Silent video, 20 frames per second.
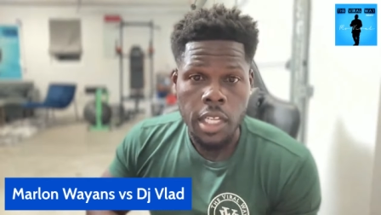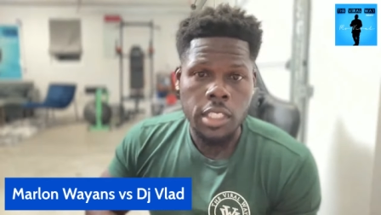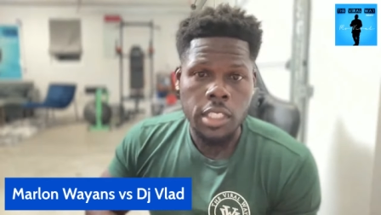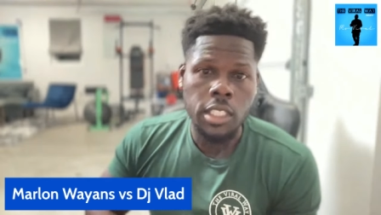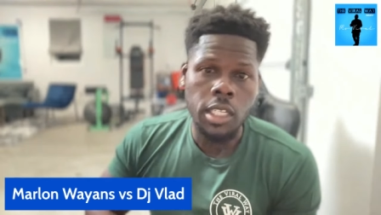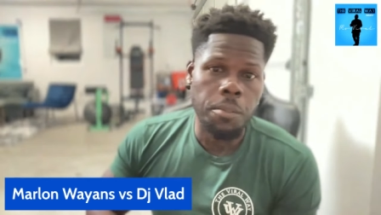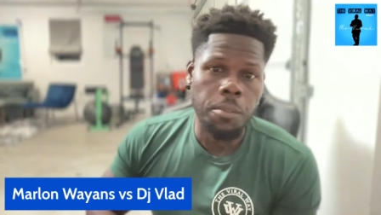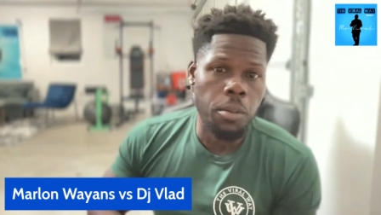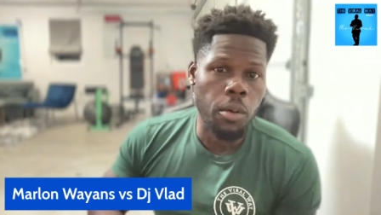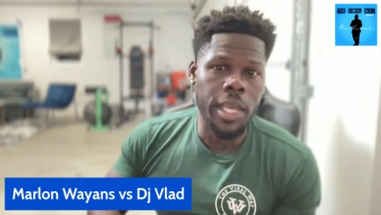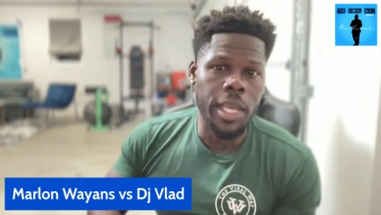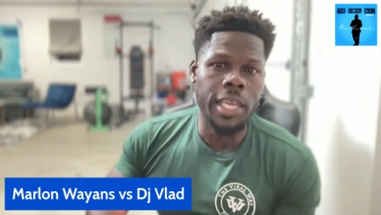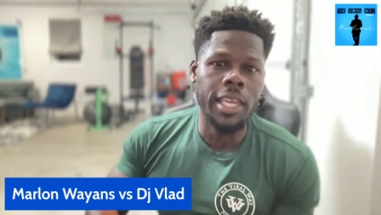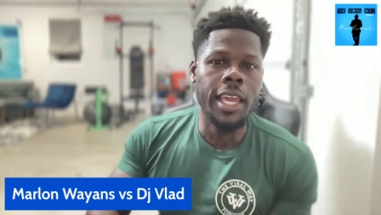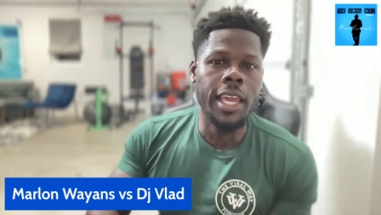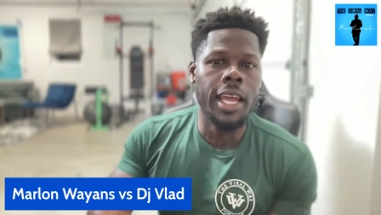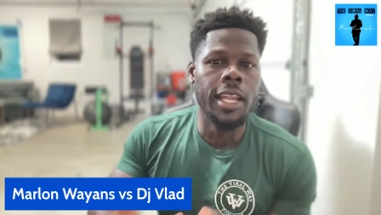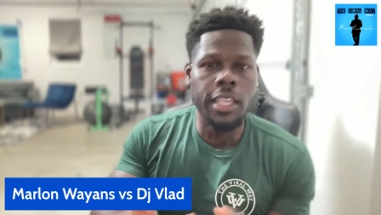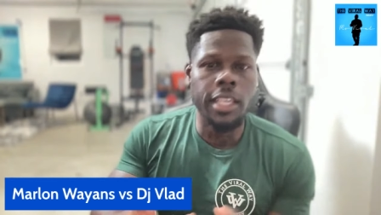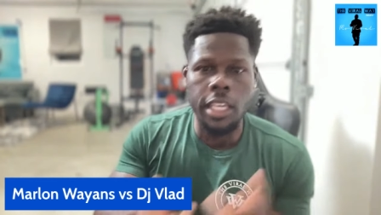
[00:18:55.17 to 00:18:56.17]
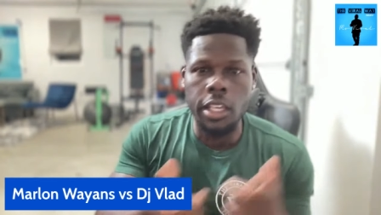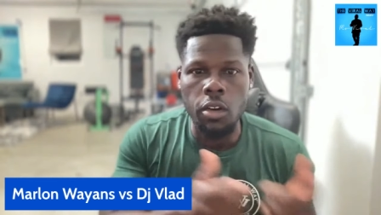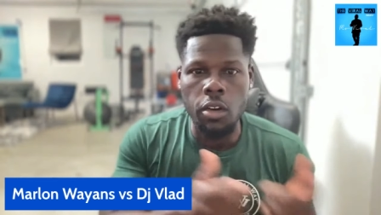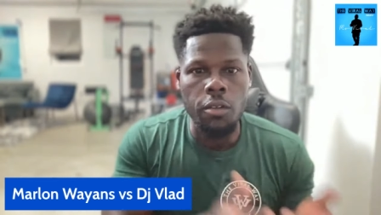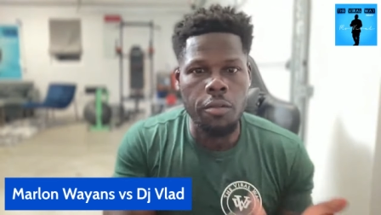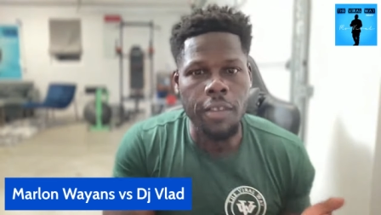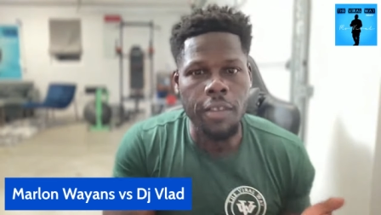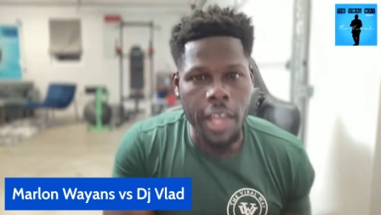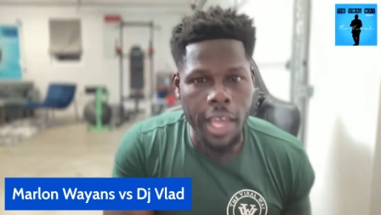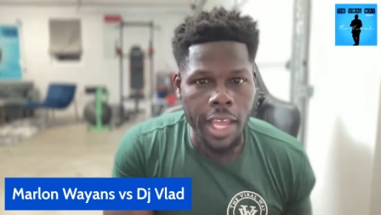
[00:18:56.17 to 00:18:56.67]
to the point he had to get on
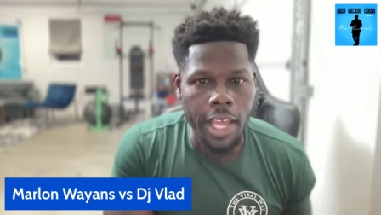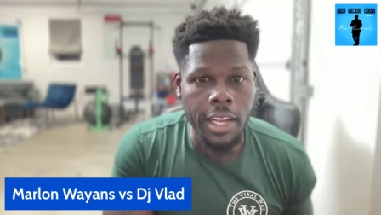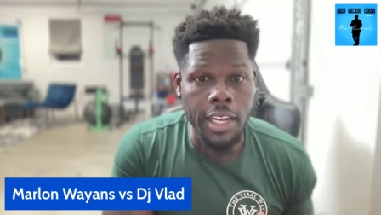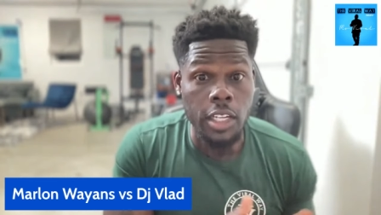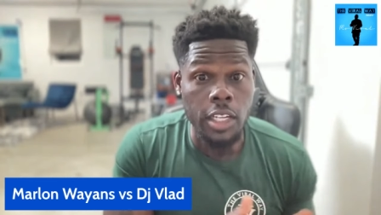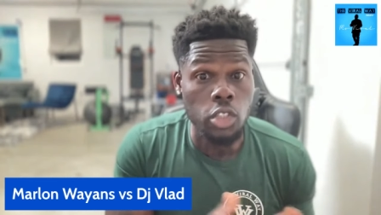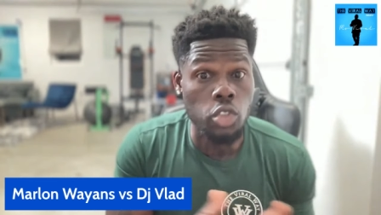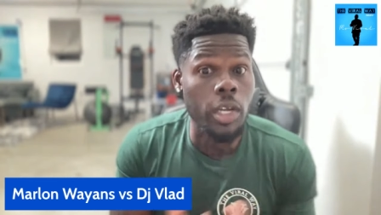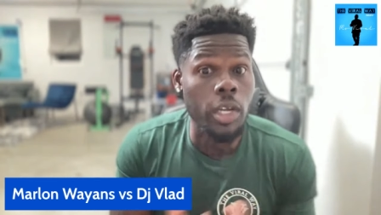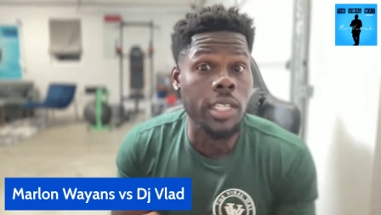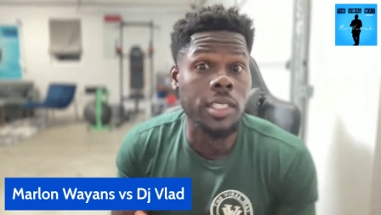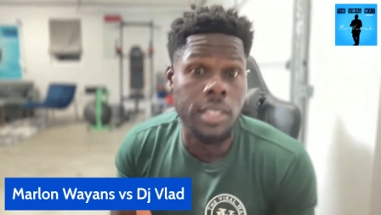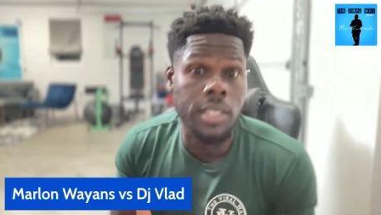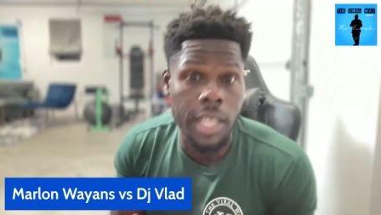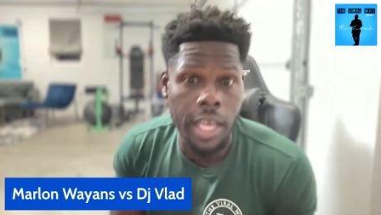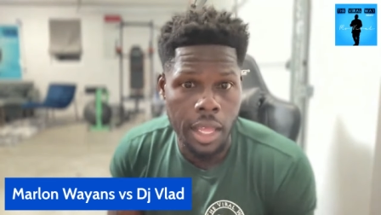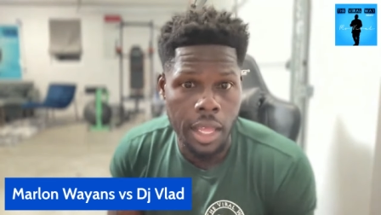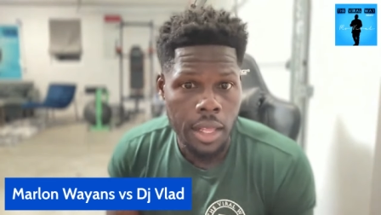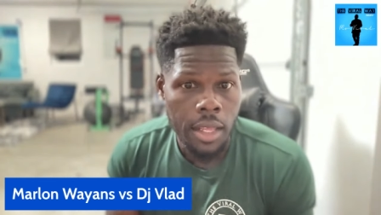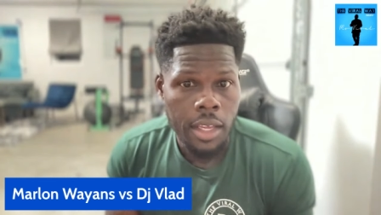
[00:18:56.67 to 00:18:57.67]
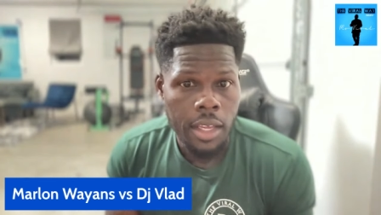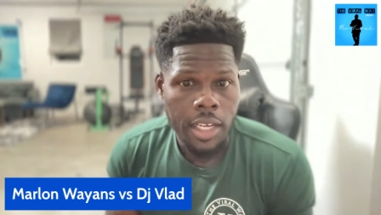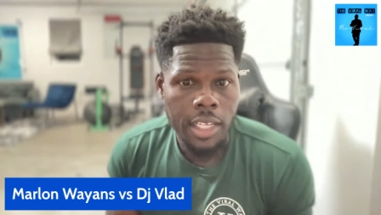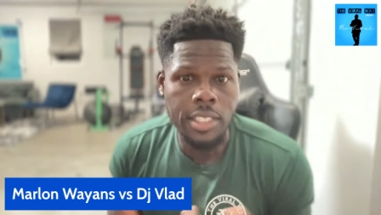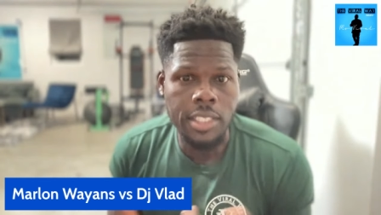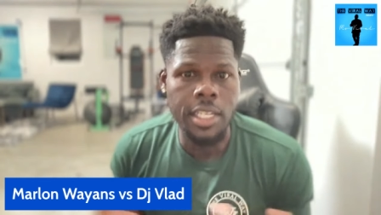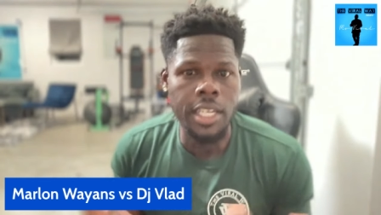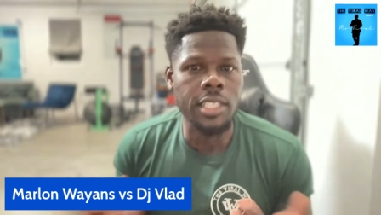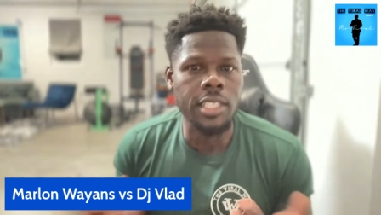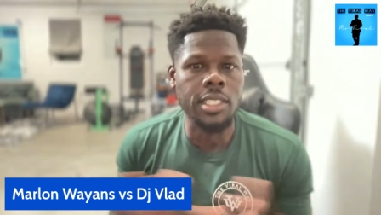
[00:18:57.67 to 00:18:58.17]
Vlad and address that because
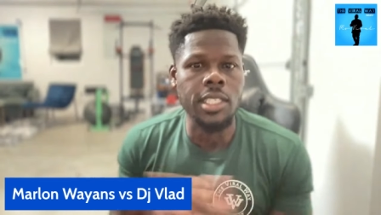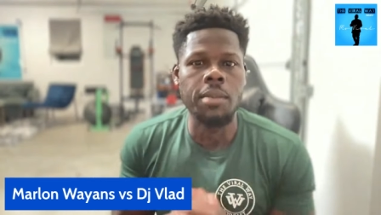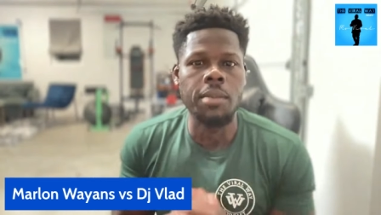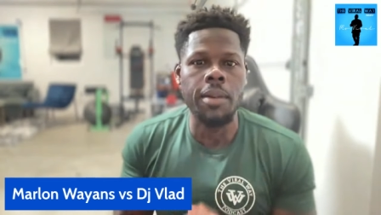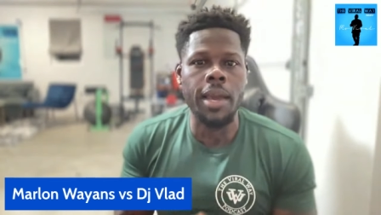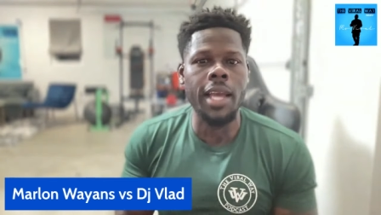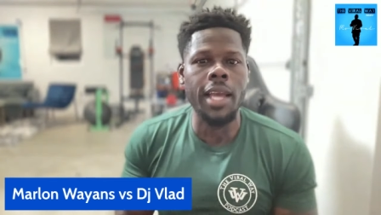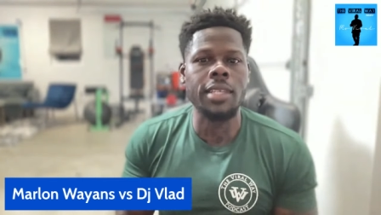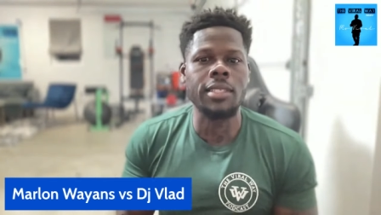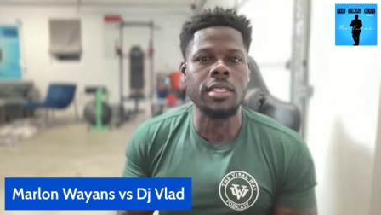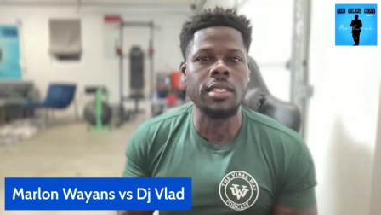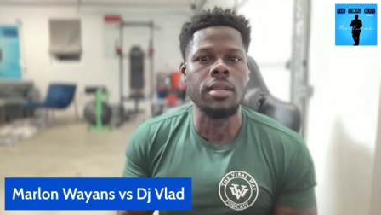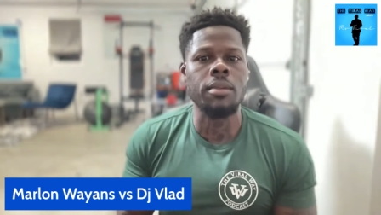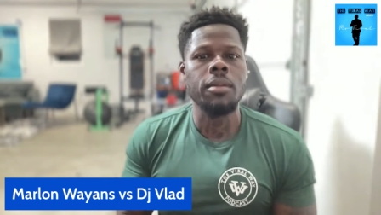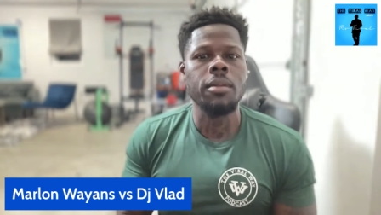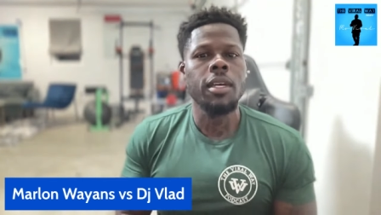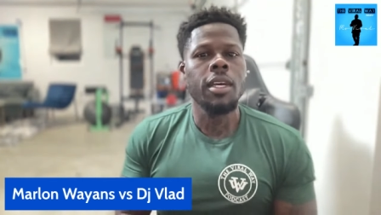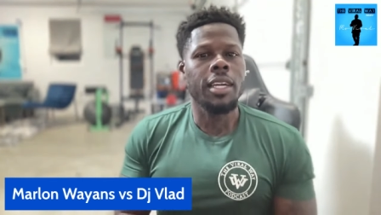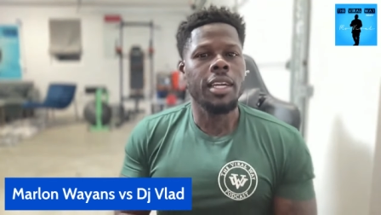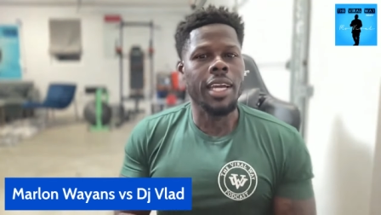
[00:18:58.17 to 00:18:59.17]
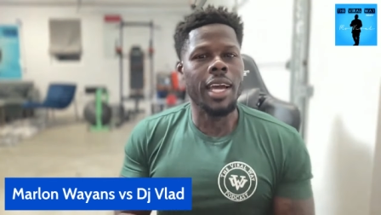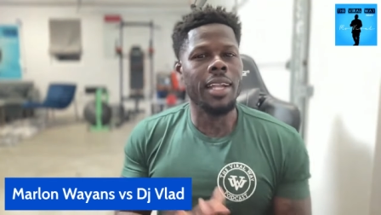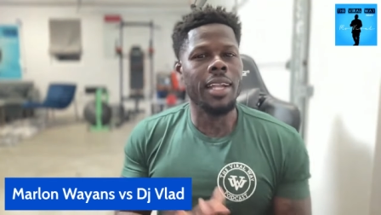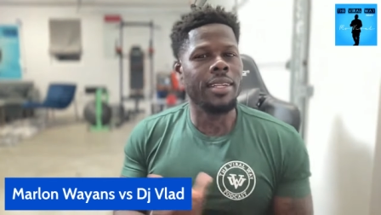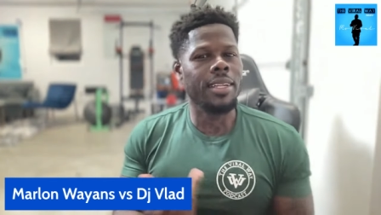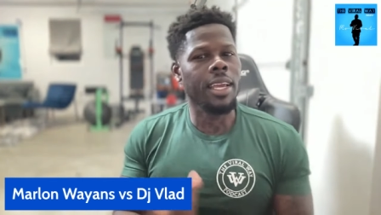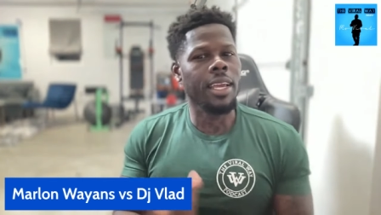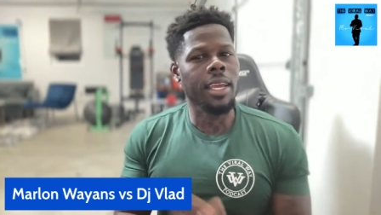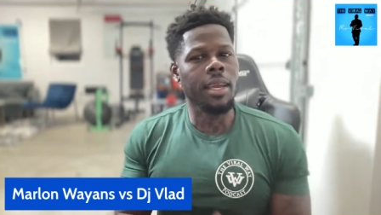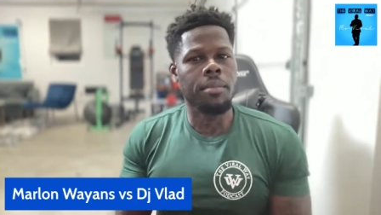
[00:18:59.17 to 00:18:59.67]
niggas keep asking him, God
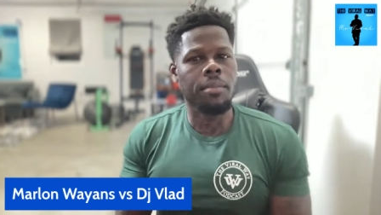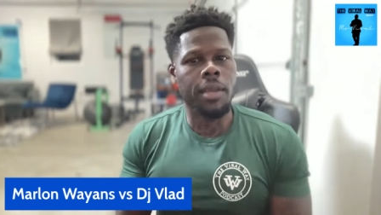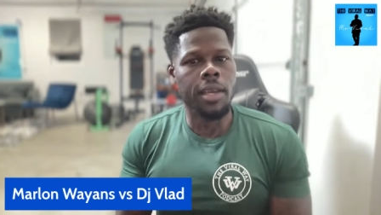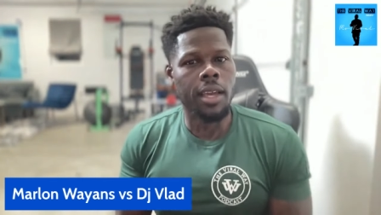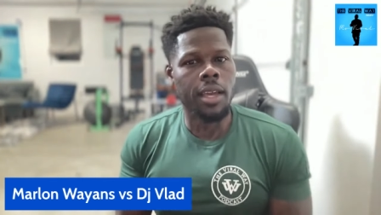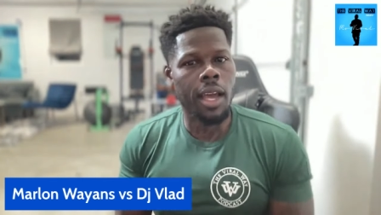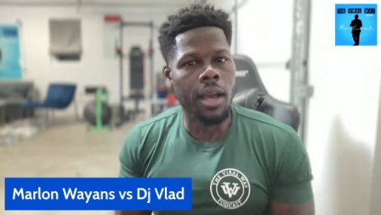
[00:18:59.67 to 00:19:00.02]
damn, nigga,